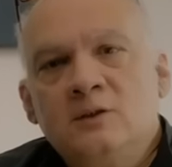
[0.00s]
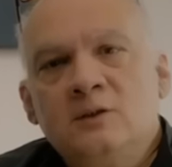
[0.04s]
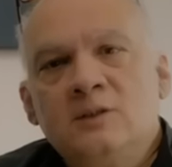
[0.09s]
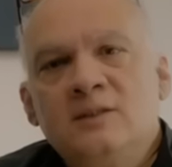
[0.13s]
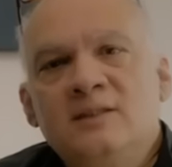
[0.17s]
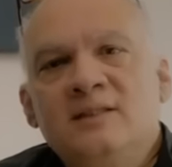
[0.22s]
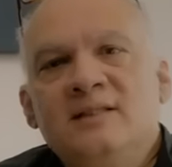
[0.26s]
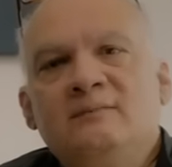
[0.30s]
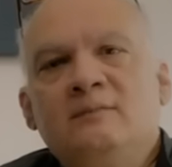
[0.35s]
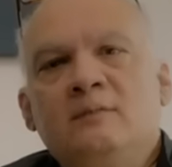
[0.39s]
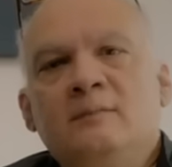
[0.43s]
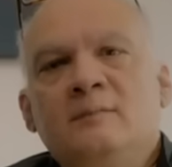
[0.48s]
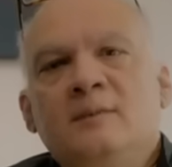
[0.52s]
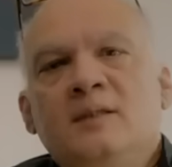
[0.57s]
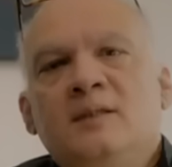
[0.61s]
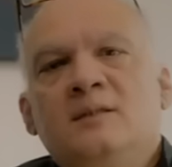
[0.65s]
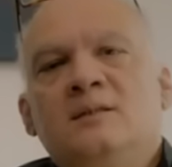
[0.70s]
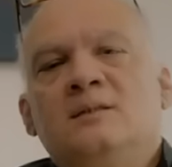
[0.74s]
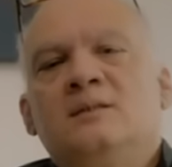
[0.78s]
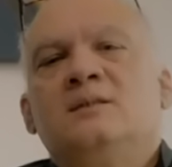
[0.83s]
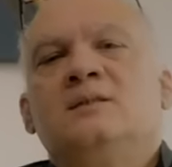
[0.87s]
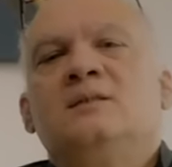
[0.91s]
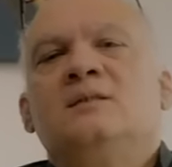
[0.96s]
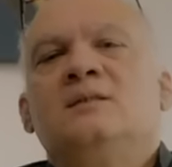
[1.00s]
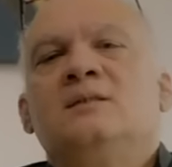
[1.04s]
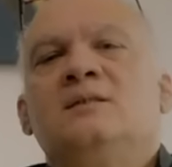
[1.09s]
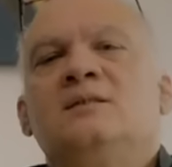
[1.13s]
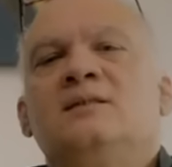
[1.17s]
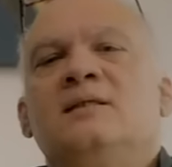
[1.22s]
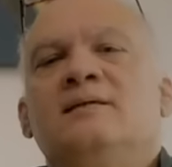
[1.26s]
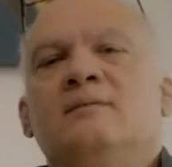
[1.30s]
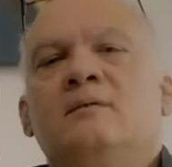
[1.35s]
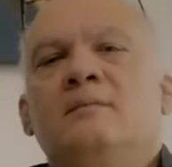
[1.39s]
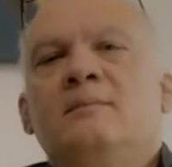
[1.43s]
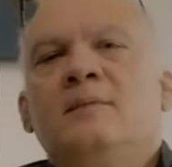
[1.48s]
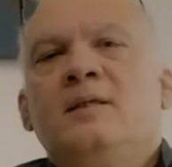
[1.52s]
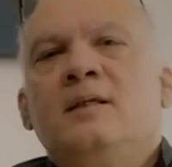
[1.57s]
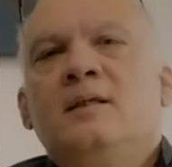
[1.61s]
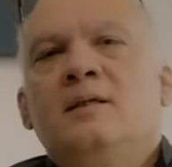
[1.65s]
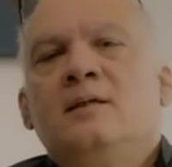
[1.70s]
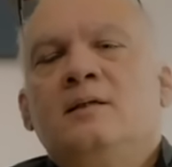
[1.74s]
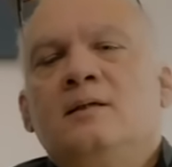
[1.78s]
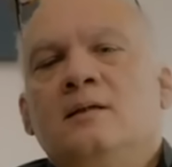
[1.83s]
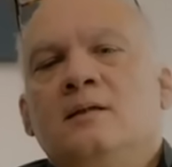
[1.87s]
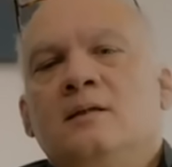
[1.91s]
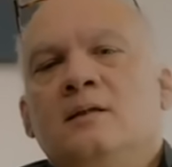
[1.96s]
She's never malicious, she's never mean.
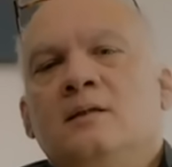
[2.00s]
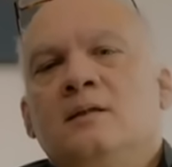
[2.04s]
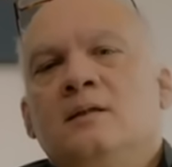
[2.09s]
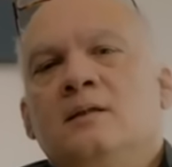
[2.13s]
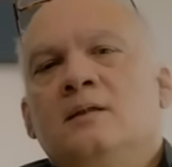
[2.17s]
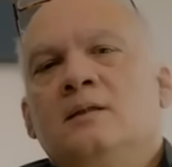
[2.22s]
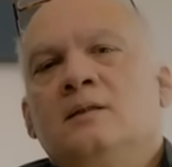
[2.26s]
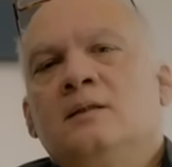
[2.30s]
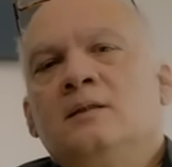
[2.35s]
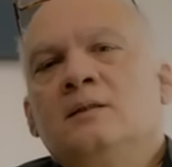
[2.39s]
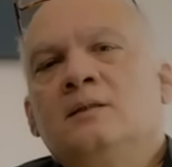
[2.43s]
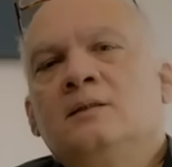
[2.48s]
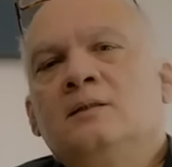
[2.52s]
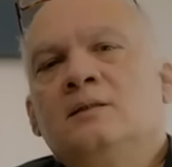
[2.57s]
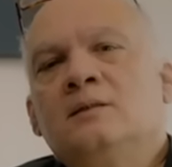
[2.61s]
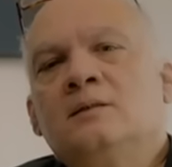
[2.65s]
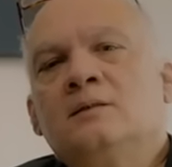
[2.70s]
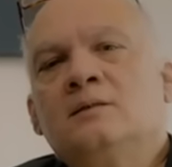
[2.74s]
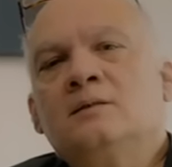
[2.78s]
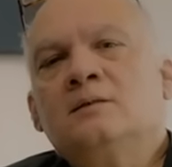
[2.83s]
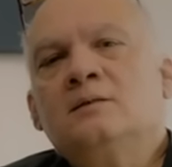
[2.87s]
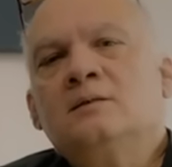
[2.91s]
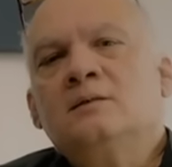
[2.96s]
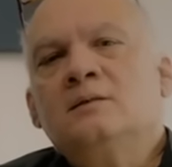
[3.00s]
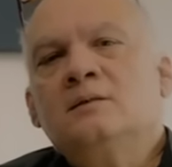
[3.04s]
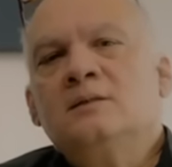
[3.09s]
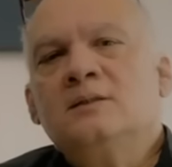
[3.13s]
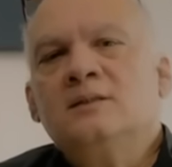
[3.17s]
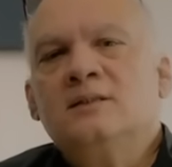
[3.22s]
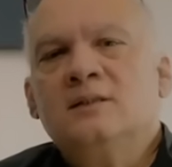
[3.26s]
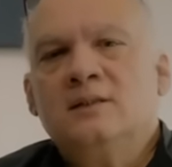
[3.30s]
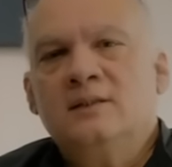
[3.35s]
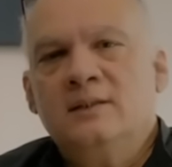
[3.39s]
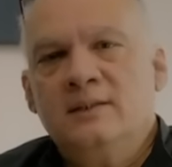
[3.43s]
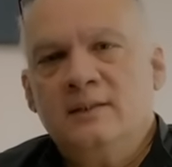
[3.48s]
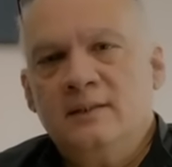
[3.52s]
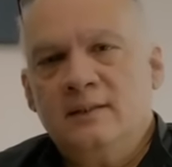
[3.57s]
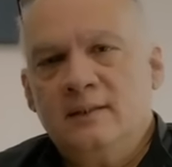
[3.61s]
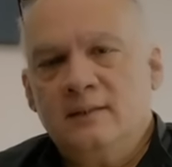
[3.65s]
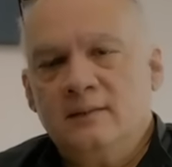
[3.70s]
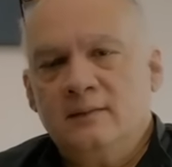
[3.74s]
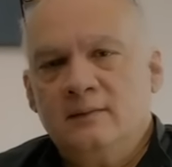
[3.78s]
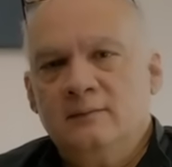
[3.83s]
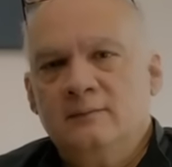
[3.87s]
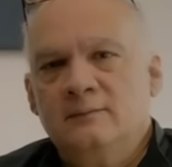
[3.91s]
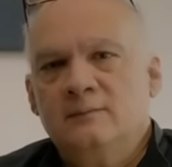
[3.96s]
She's a critic,
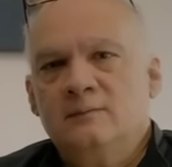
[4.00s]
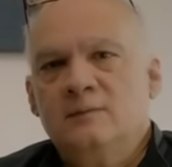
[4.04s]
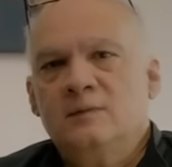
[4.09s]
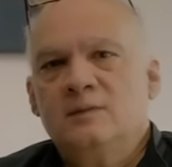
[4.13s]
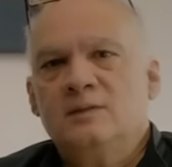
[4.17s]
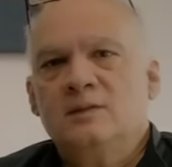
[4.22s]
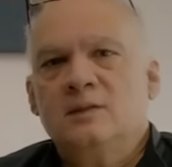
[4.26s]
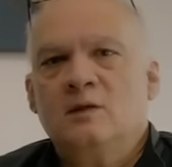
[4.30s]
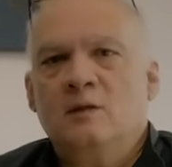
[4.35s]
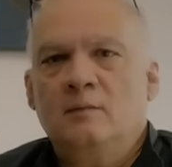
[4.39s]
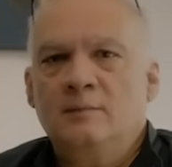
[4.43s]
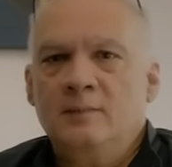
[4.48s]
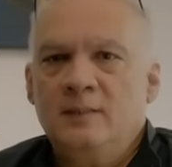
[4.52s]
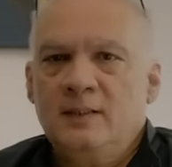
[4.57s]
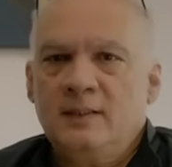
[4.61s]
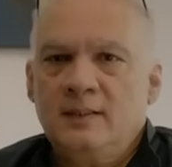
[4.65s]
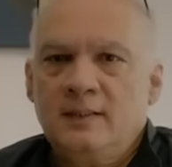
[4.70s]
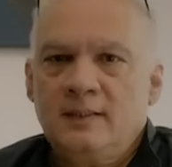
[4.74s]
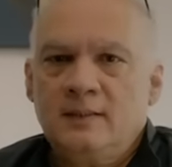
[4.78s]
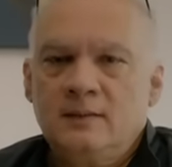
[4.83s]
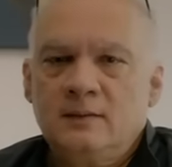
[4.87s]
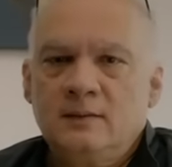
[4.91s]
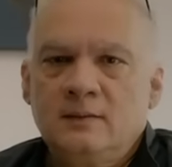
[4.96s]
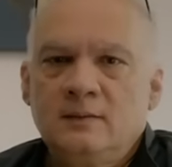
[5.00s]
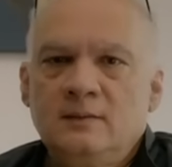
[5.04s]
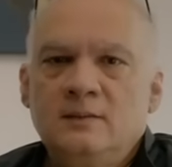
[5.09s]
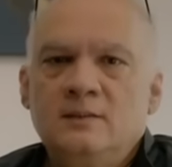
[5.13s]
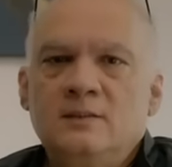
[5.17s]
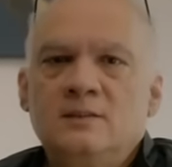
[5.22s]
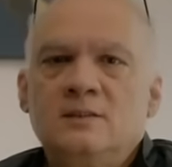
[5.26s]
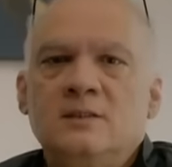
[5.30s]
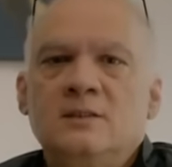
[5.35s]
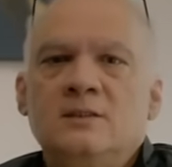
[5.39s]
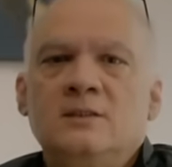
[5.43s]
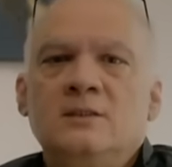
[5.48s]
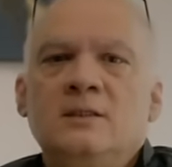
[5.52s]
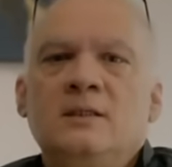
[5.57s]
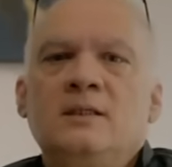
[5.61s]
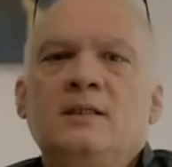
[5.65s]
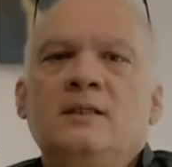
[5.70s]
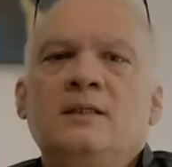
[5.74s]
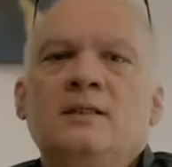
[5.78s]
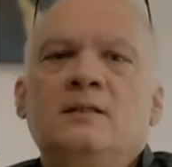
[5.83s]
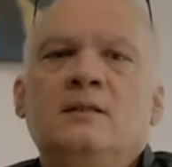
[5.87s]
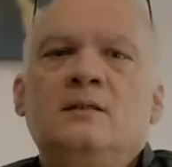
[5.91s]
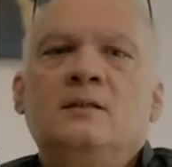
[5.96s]
she's a commentator, she's a
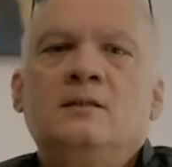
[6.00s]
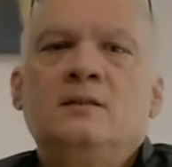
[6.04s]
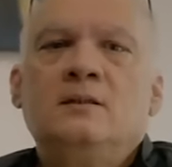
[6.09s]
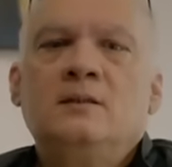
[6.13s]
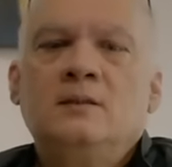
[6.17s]
cheerleader,